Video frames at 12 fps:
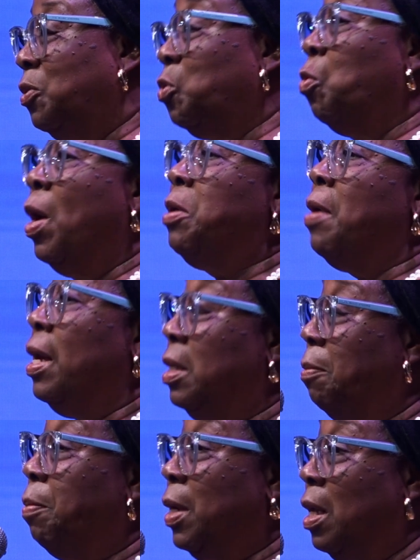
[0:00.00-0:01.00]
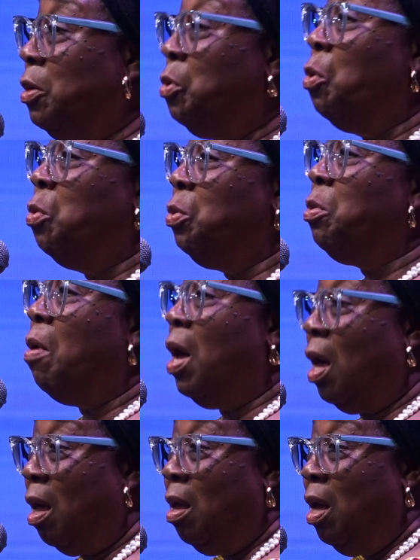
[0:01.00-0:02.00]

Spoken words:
to where you are independent. You know who you are.